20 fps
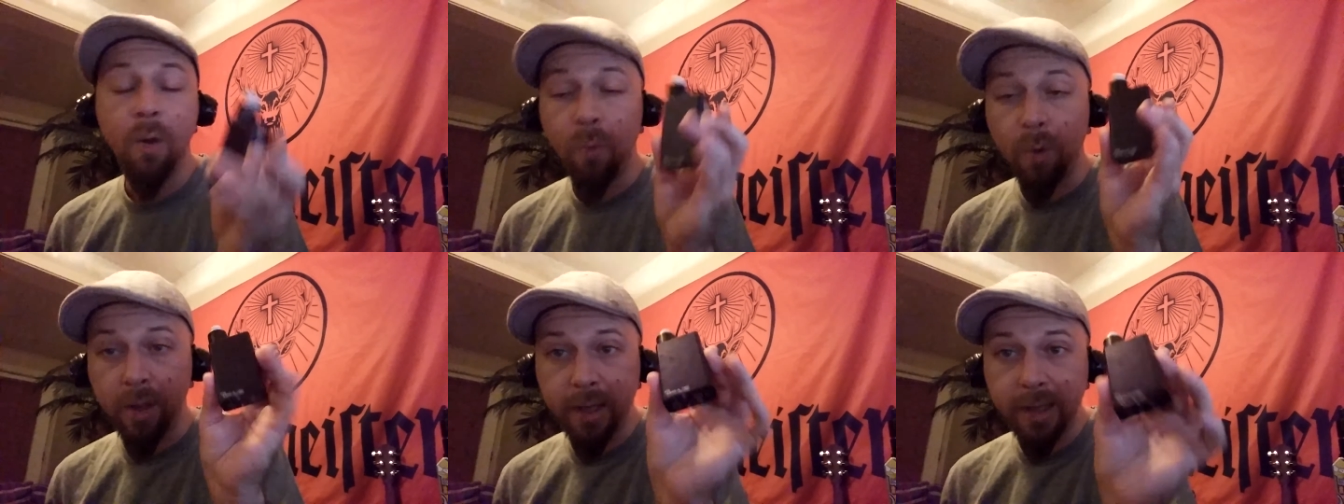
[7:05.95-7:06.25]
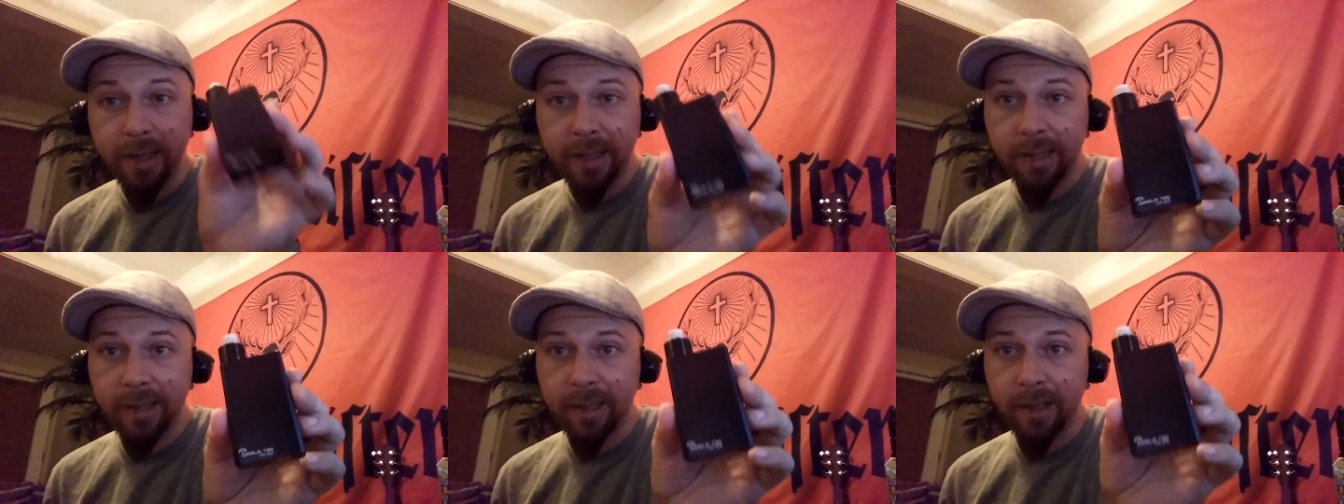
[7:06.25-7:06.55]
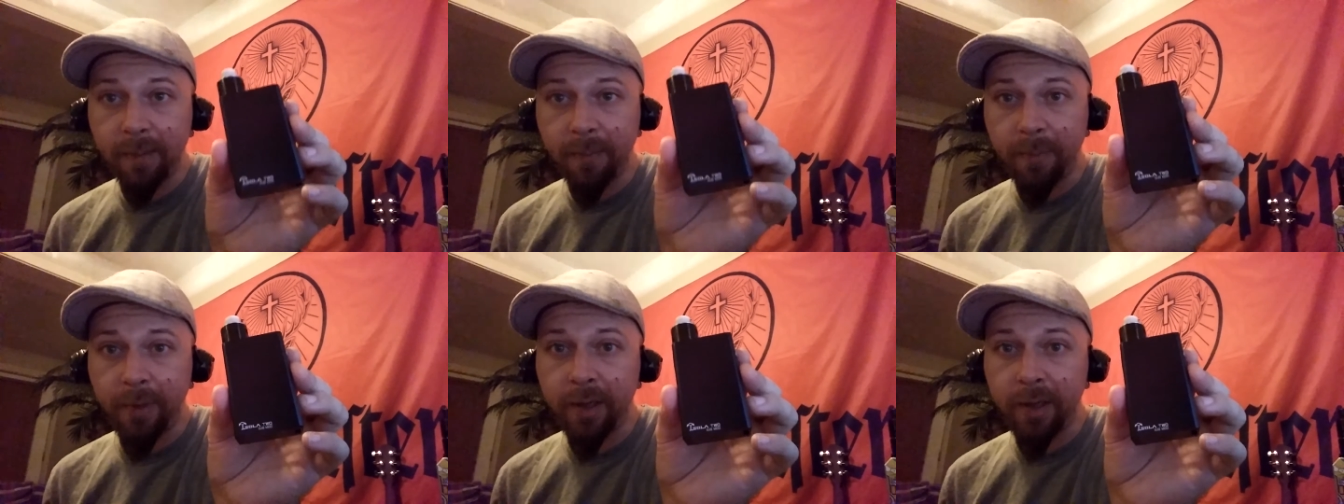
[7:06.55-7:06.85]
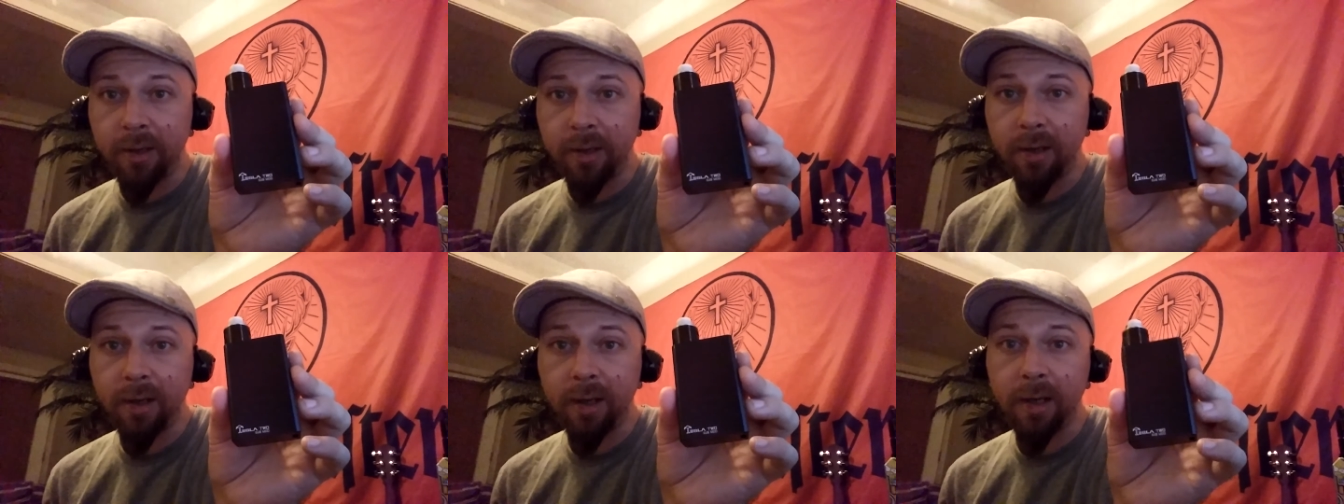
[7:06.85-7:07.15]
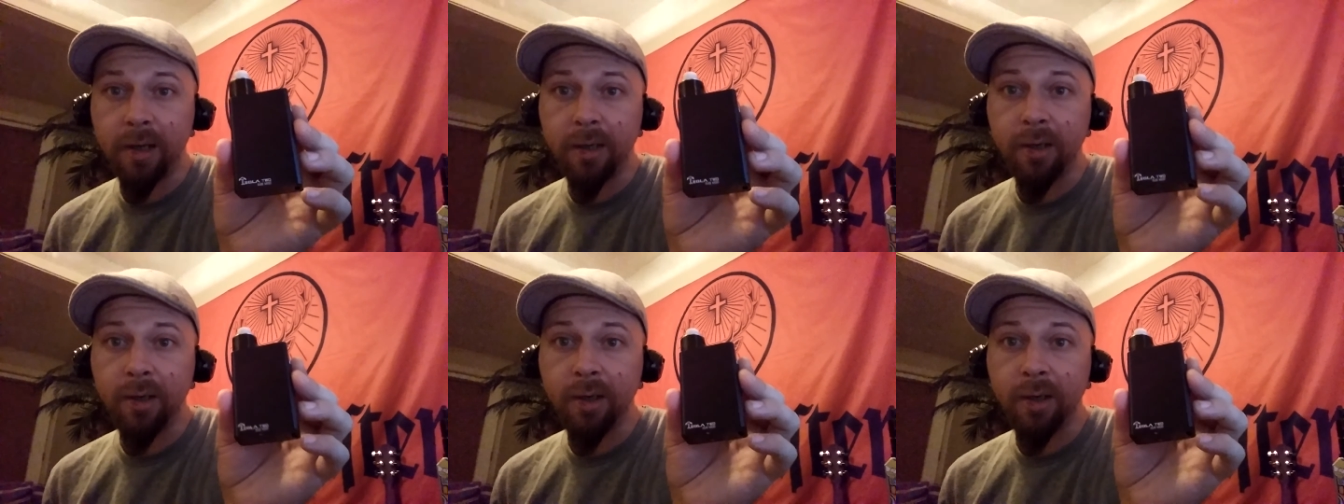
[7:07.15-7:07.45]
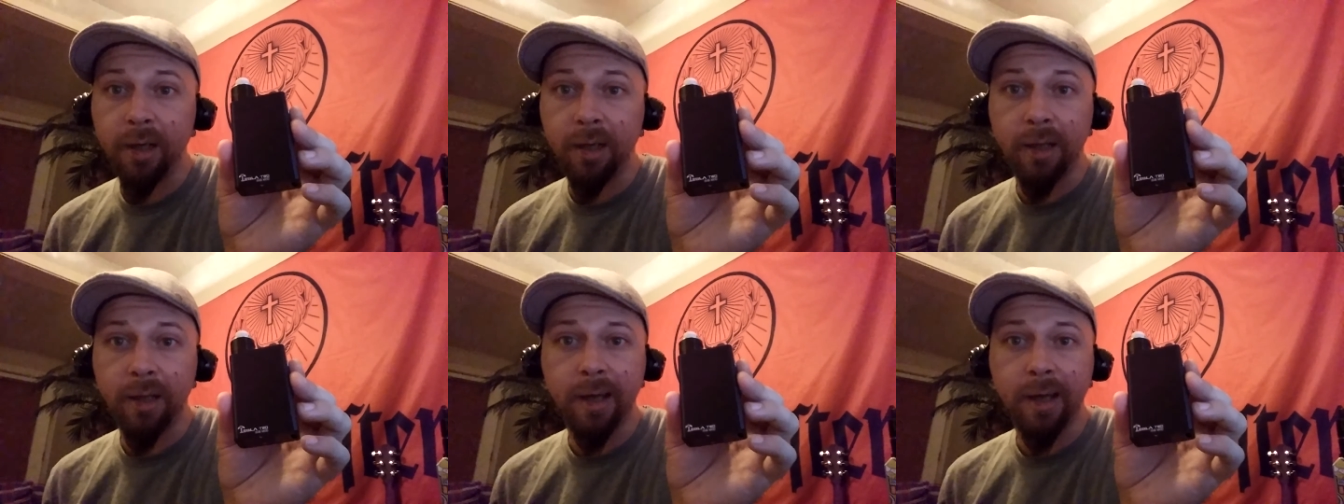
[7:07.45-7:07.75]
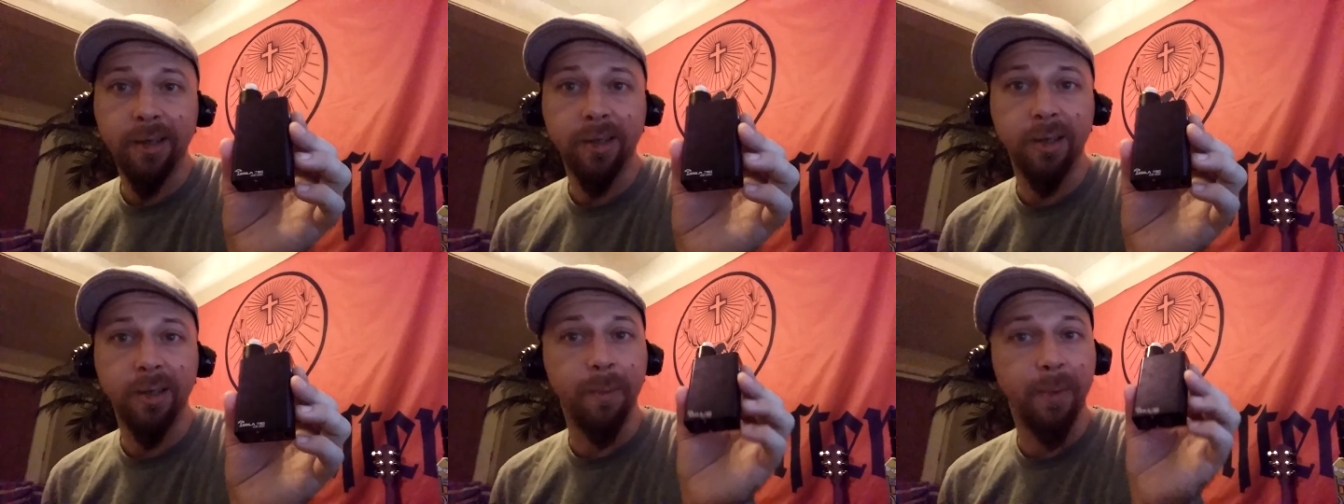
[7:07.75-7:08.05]
Well, this is something you need in your
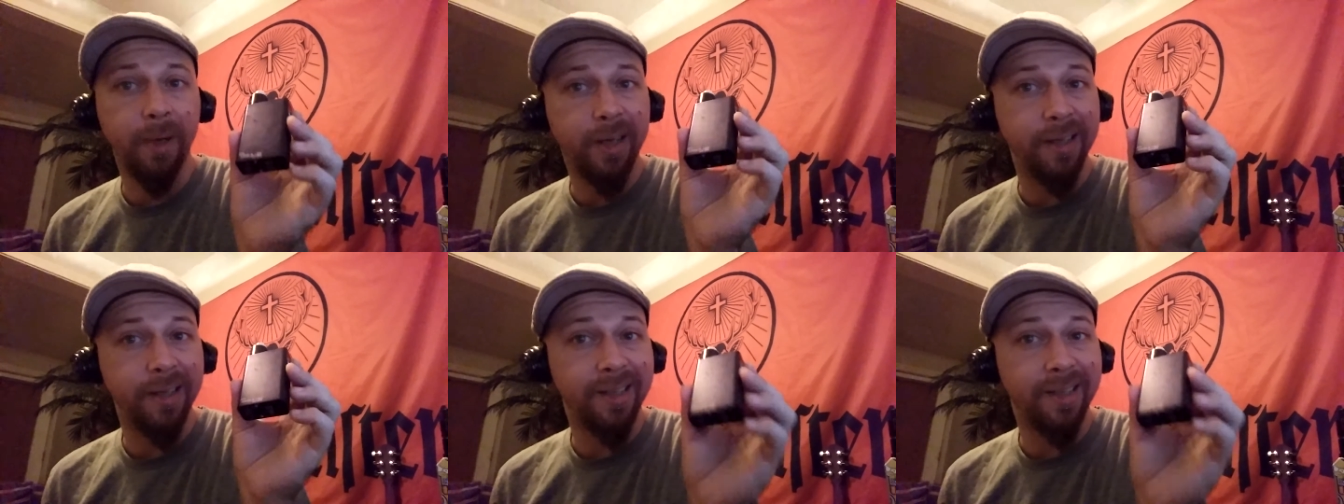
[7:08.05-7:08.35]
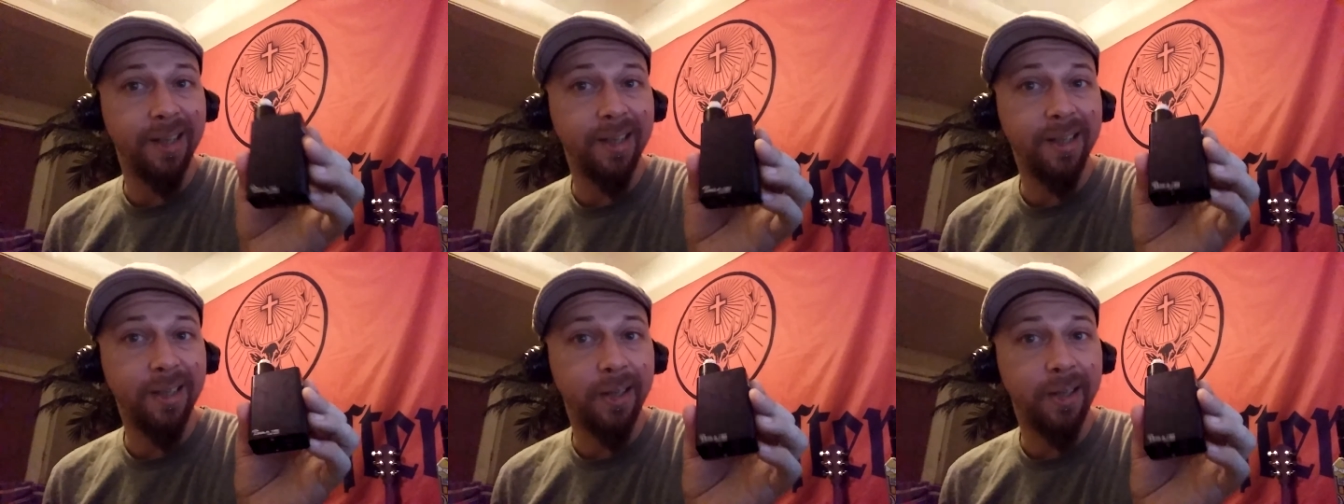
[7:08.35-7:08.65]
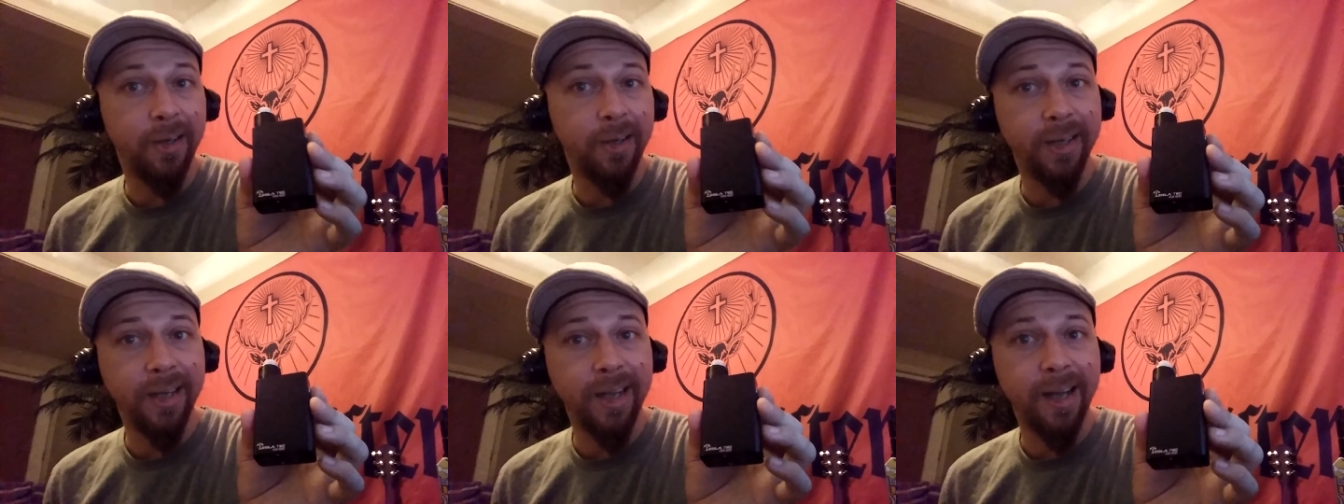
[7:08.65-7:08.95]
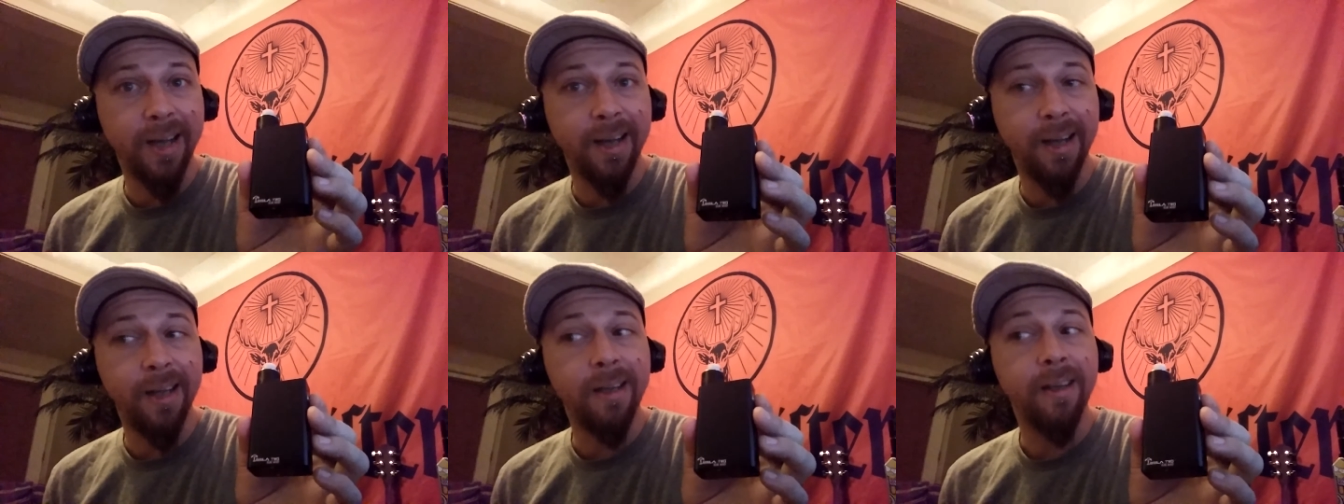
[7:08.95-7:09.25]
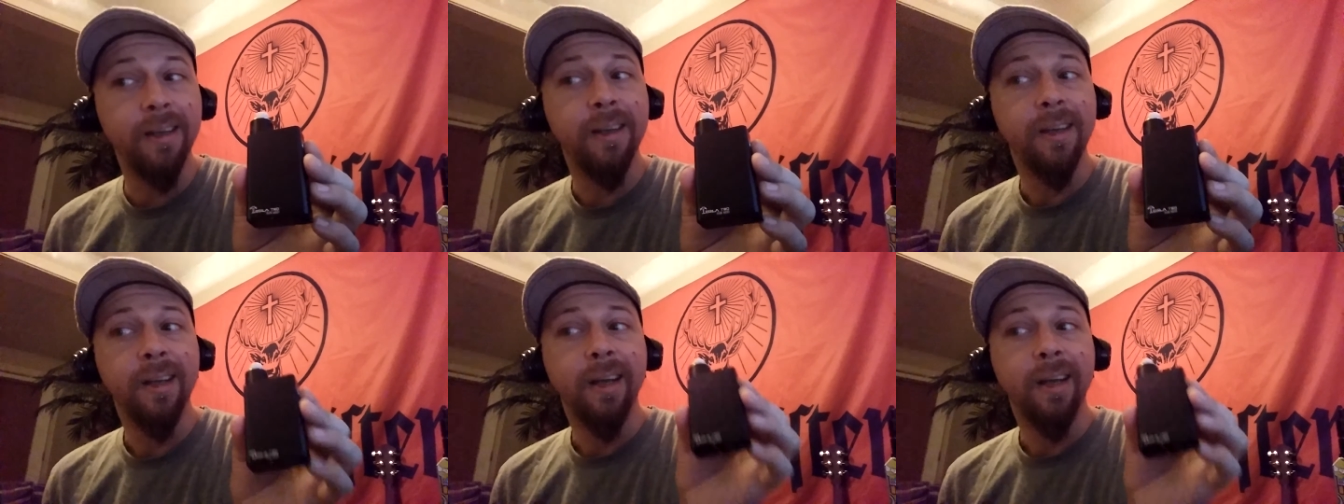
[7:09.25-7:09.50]
collection, because this little guy